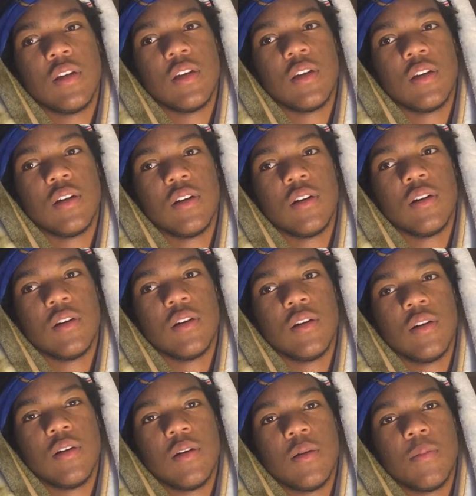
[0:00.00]
And
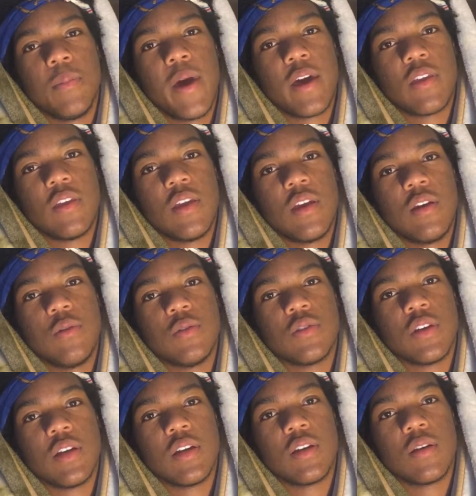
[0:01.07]
back then it was
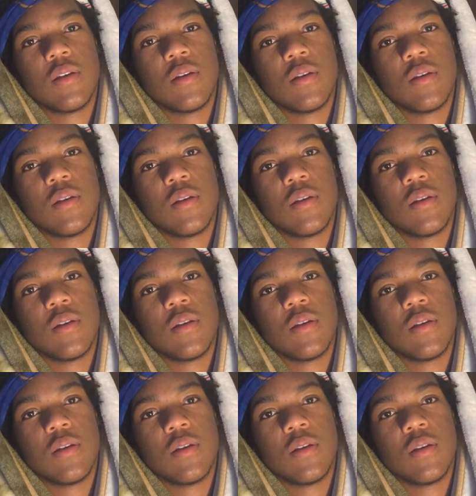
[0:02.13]
like